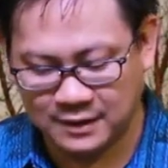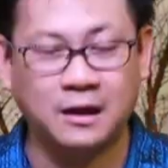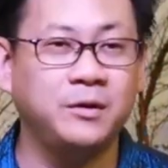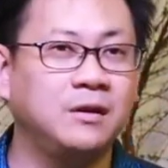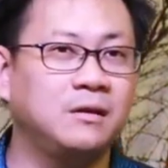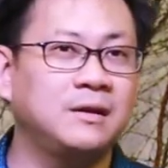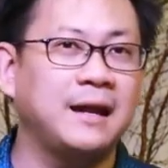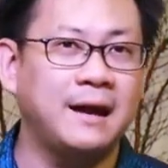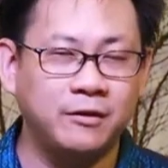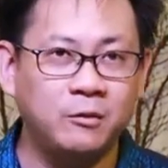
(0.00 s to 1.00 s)
Now, we know
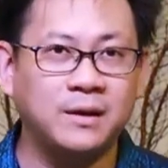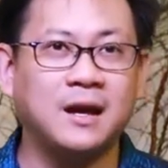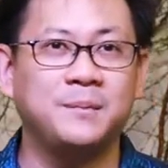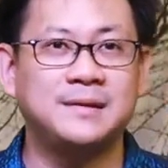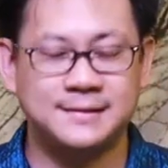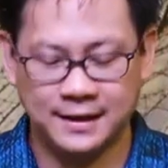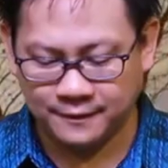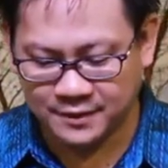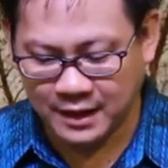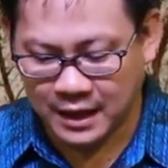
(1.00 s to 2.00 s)
that everyone can be
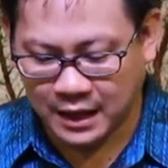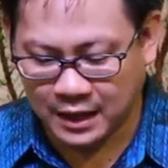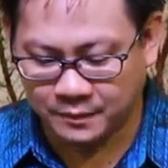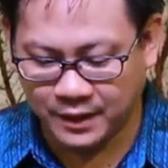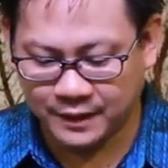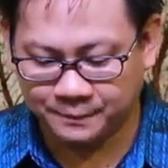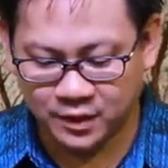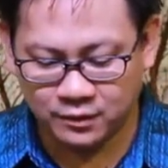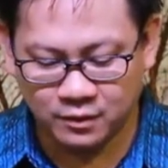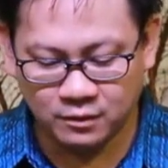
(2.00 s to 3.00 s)
saved, but
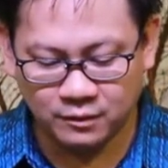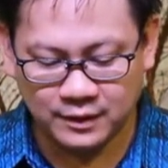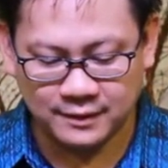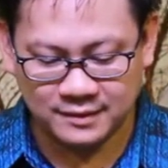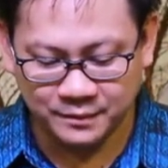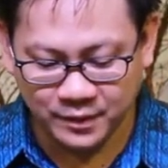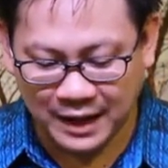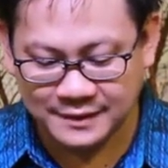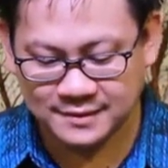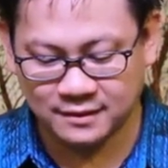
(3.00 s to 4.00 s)
you know, the simple
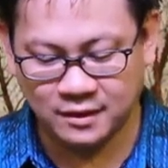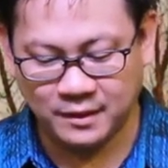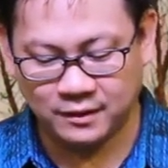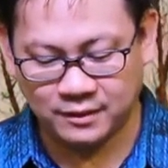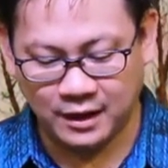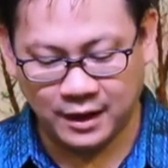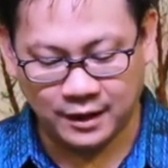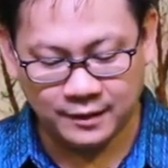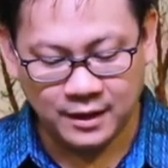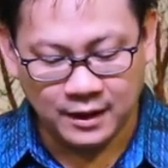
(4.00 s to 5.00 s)
answer about